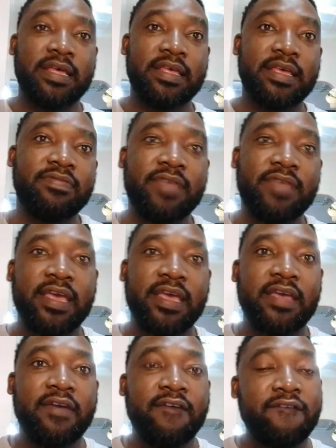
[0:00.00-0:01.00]
in
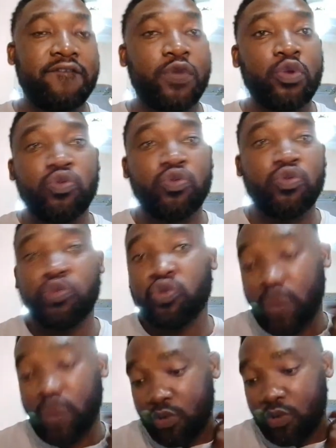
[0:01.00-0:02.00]
there for you to
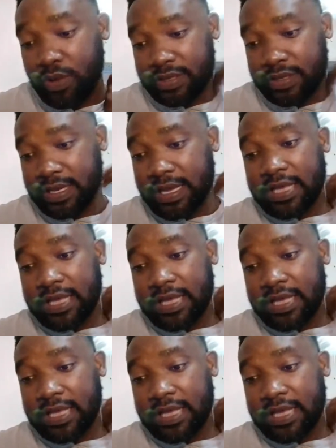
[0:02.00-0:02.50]
work with.